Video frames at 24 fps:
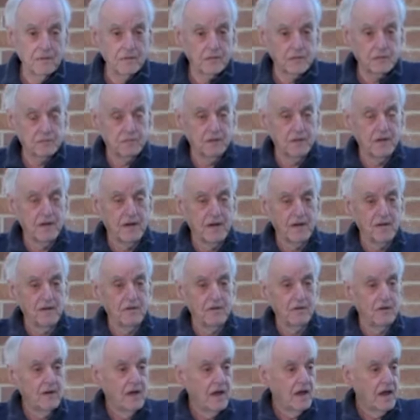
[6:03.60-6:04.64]
speedo
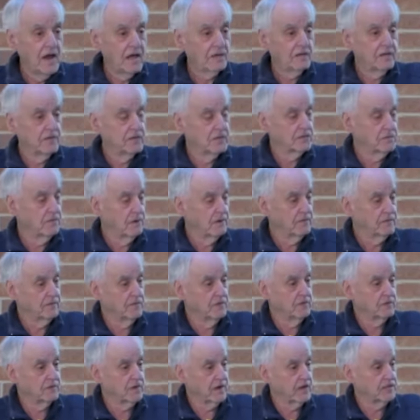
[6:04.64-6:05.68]
acted as my
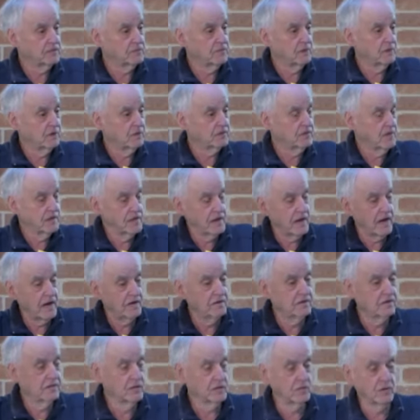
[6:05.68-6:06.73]
fuel gauge. When I'd done
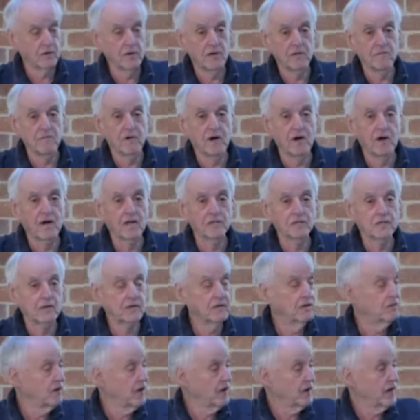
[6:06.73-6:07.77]
120 miles, I
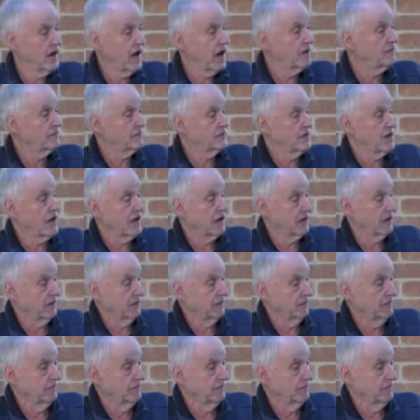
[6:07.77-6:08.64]
knew I had half a tank.